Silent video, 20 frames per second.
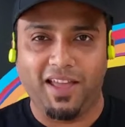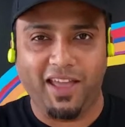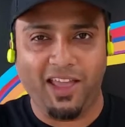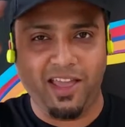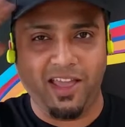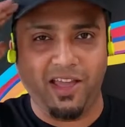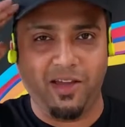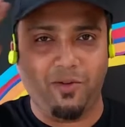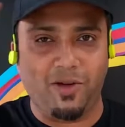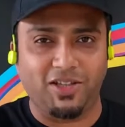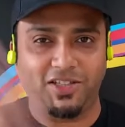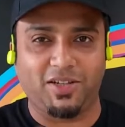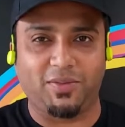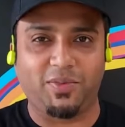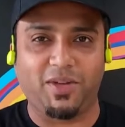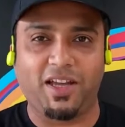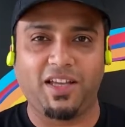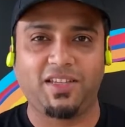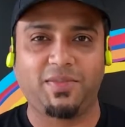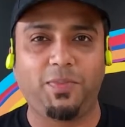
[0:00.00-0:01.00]
Hey, what's
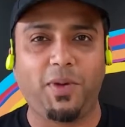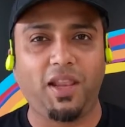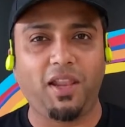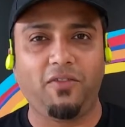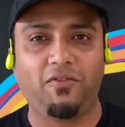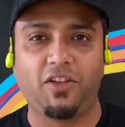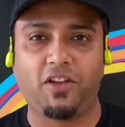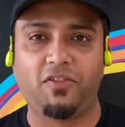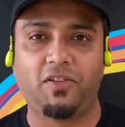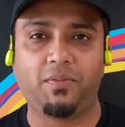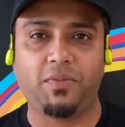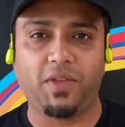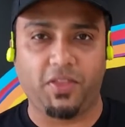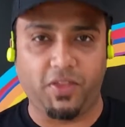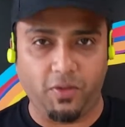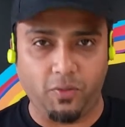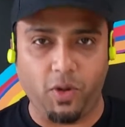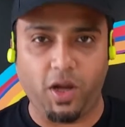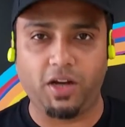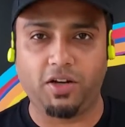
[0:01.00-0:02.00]
up guys, Pallav here from
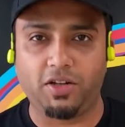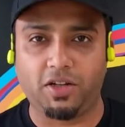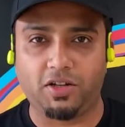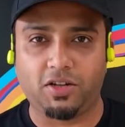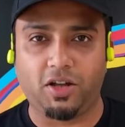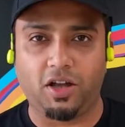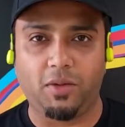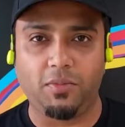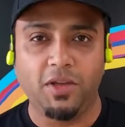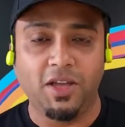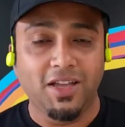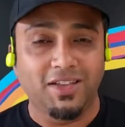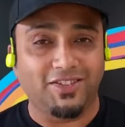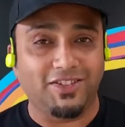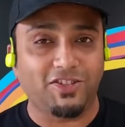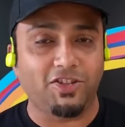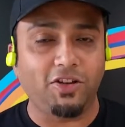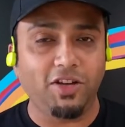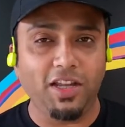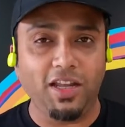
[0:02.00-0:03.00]
NothingWired.com.
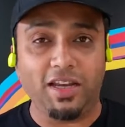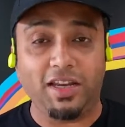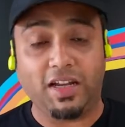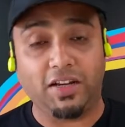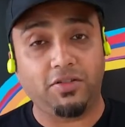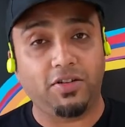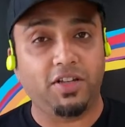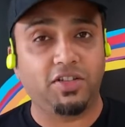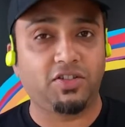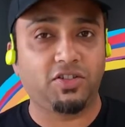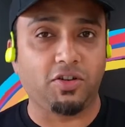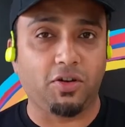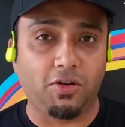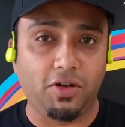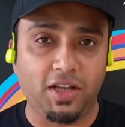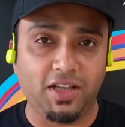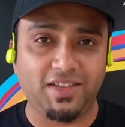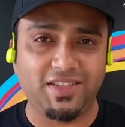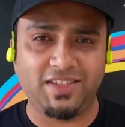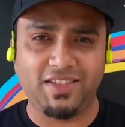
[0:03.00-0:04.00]
So Sony India today
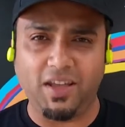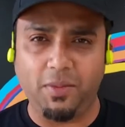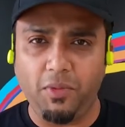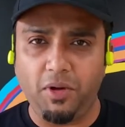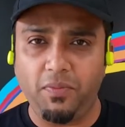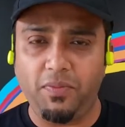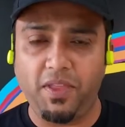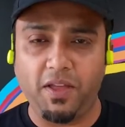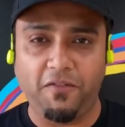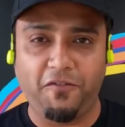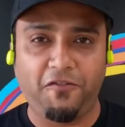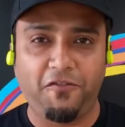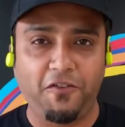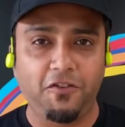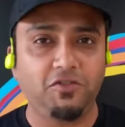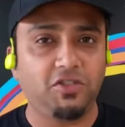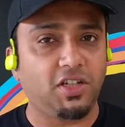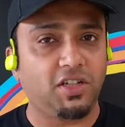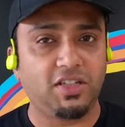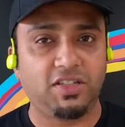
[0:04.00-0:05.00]
showed us some of their
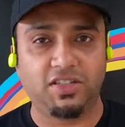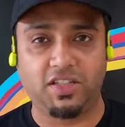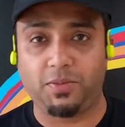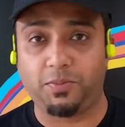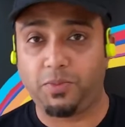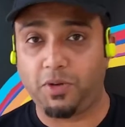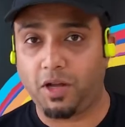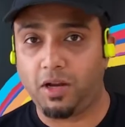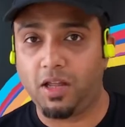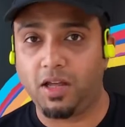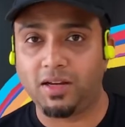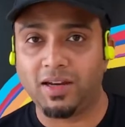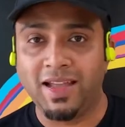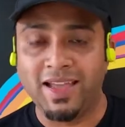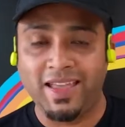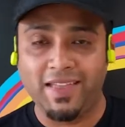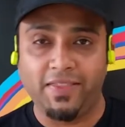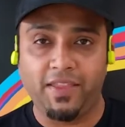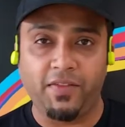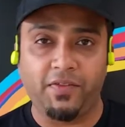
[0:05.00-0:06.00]
futuristic product
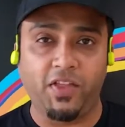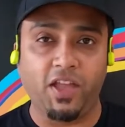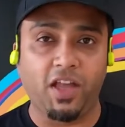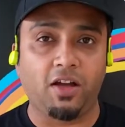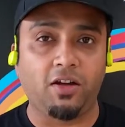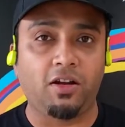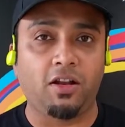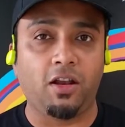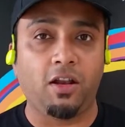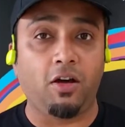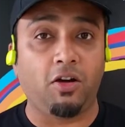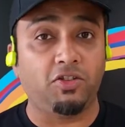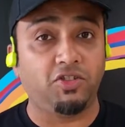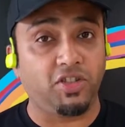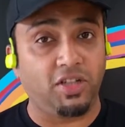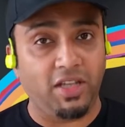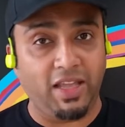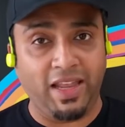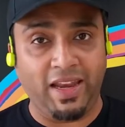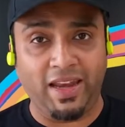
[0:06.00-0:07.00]
that they are going to
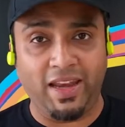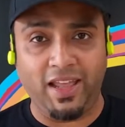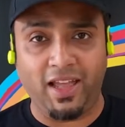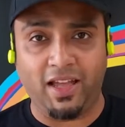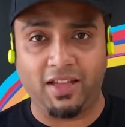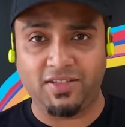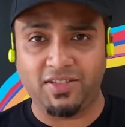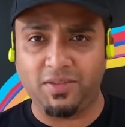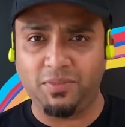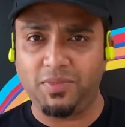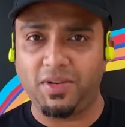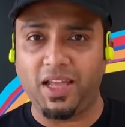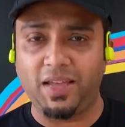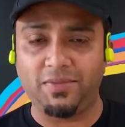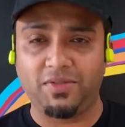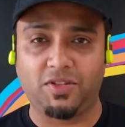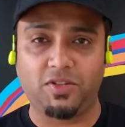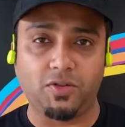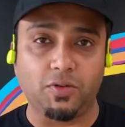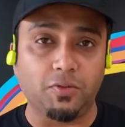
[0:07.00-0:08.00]
launch in India
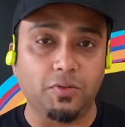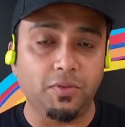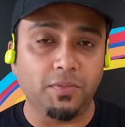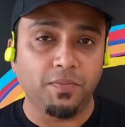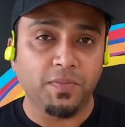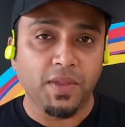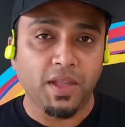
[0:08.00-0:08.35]
sometime soon.